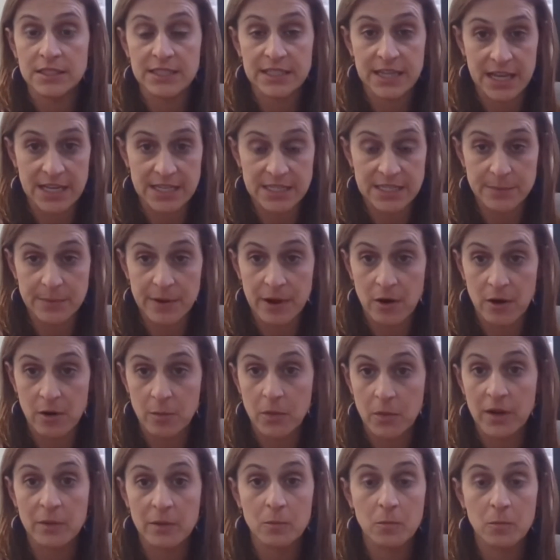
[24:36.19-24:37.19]
yes, the
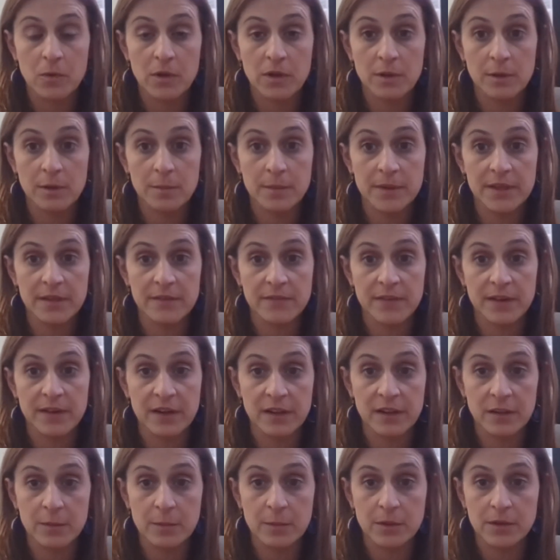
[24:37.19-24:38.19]
PowerPoint will be
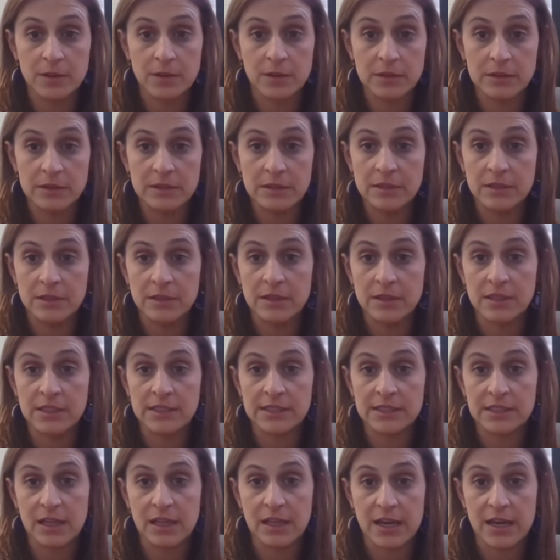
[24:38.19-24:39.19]
available
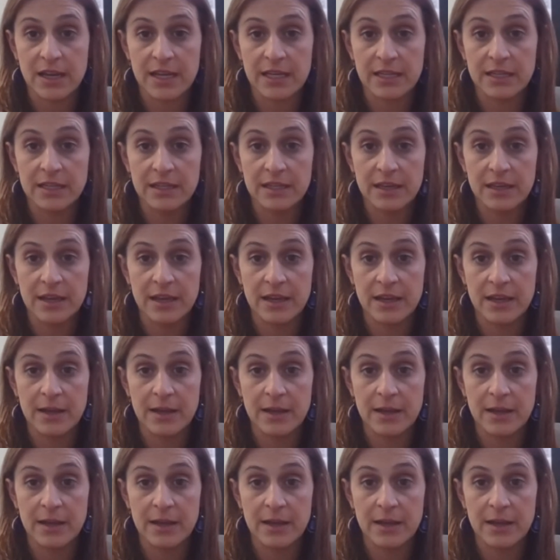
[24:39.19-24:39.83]
online.